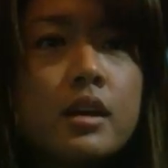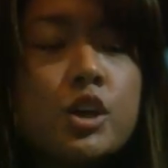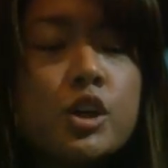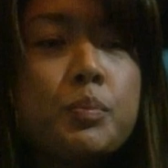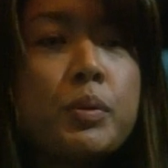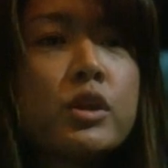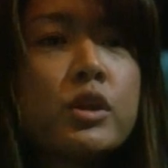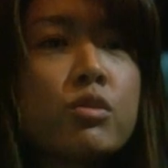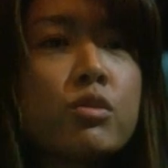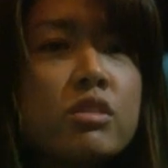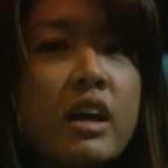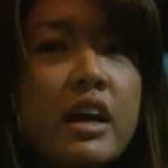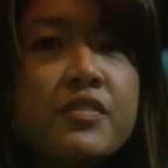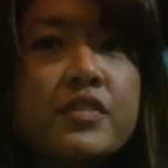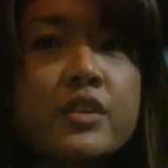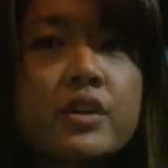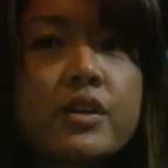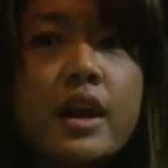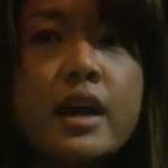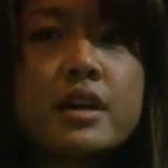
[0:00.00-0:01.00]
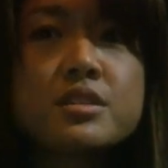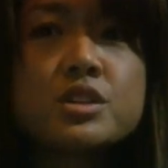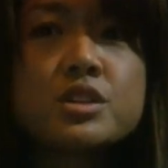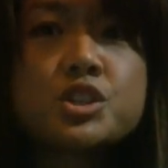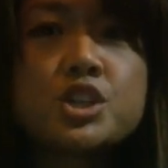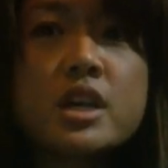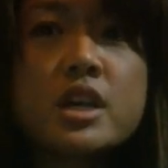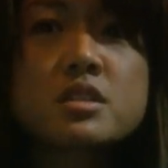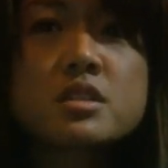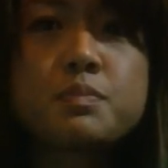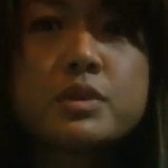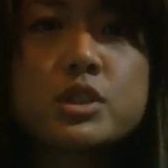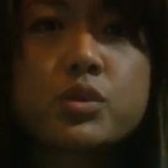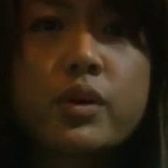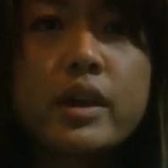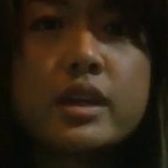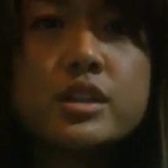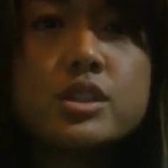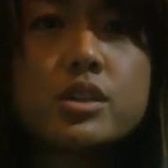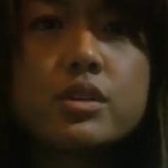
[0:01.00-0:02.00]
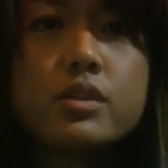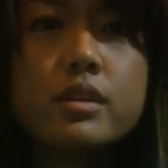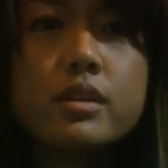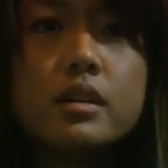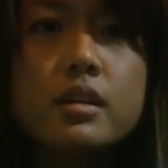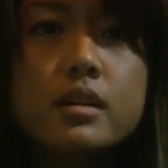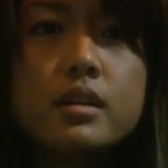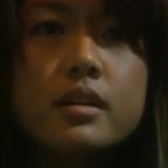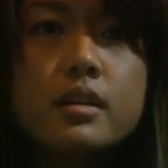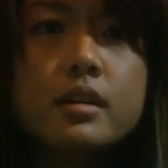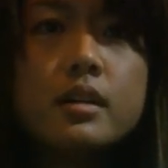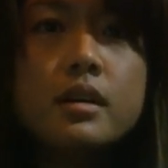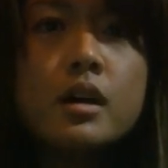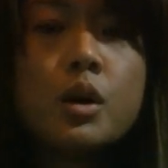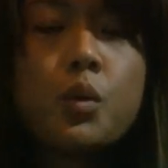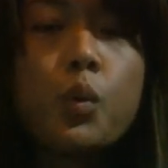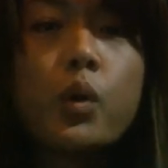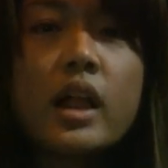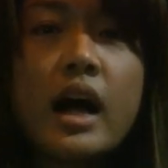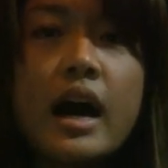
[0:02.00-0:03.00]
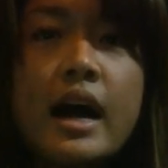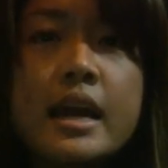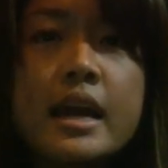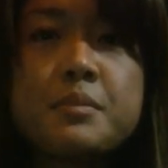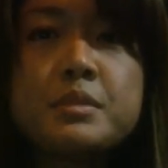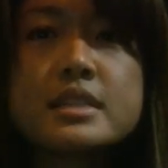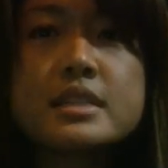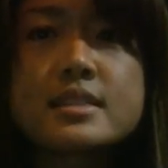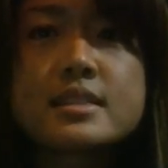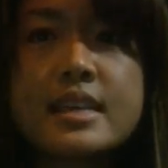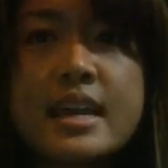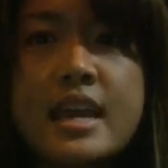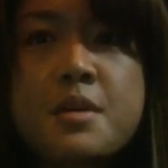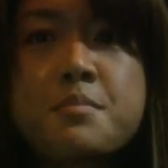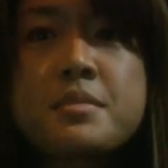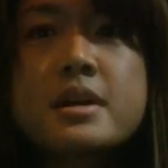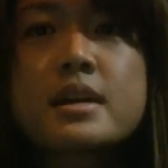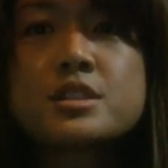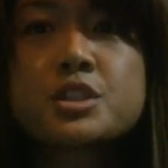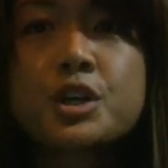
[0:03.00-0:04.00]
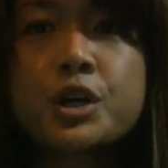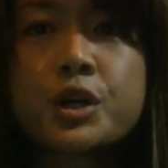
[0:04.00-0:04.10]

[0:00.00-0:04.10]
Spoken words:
You put your life in her hands and she hasn't betrayed you. Well, I am the same as